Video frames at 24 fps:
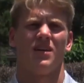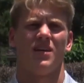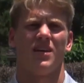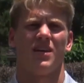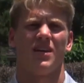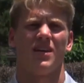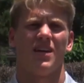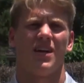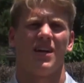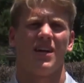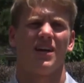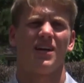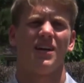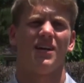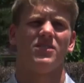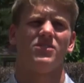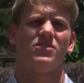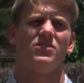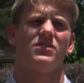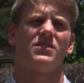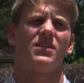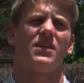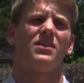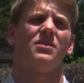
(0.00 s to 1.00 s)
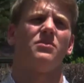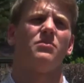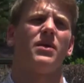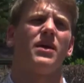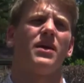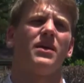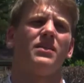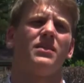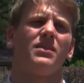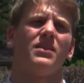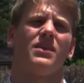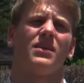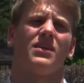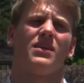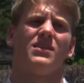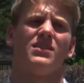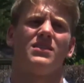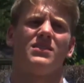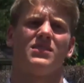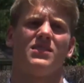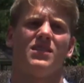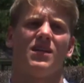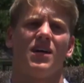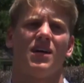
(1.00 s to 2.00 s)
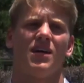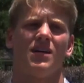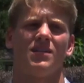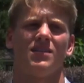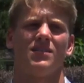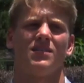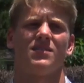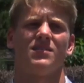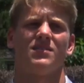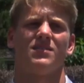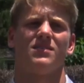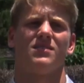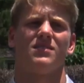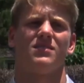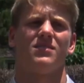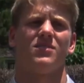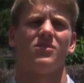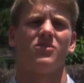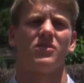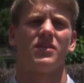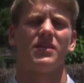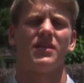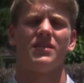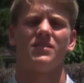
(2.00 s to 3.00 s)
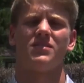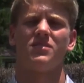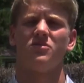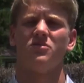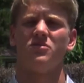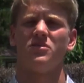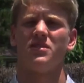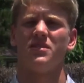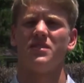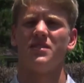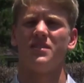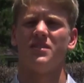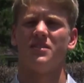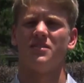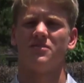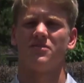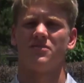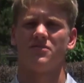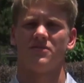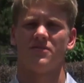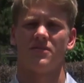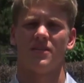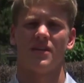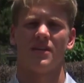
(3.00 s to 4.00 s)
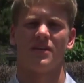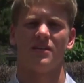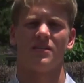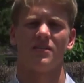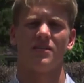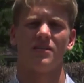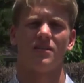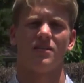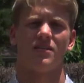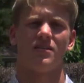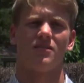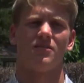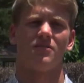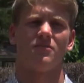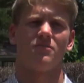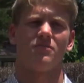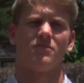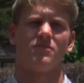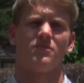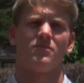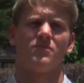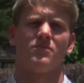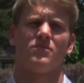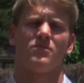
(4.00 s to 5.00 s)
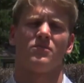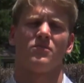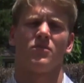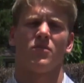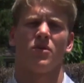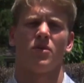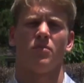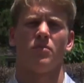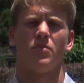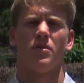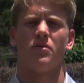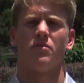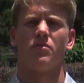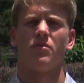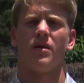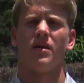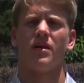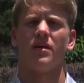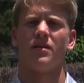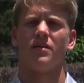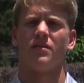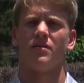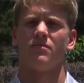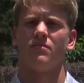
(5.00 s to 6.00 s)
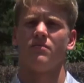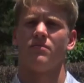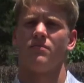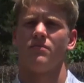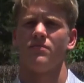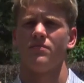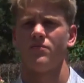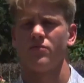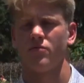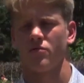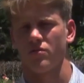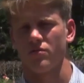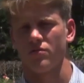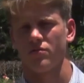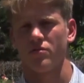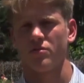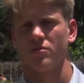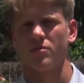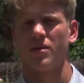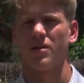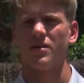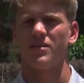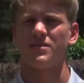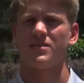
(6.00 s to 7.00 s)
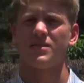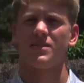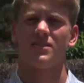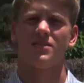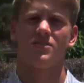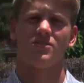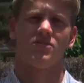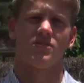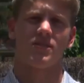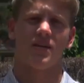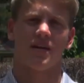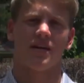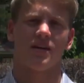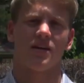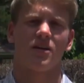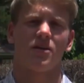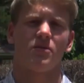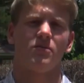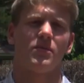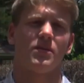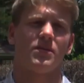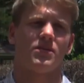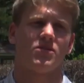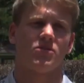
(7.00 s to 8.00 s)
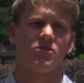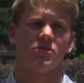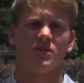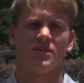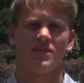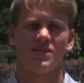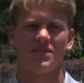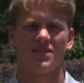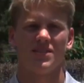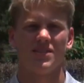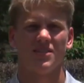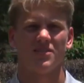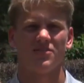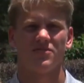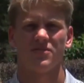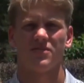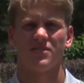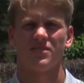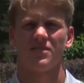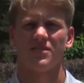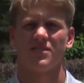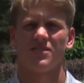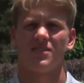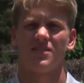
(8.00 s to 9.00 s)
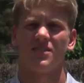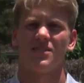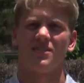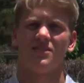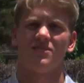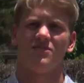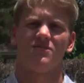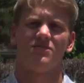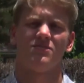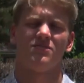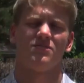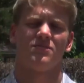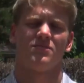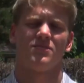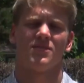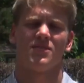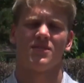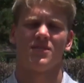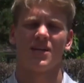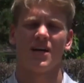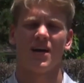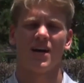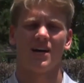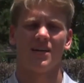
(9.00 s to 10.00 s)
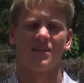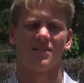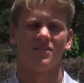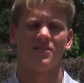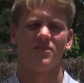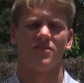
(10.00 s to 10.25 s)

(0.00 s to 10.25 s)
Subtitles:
I guess you say the main thing is don't get too stiff and be ready for the football season. You can't come into it stiff and tight.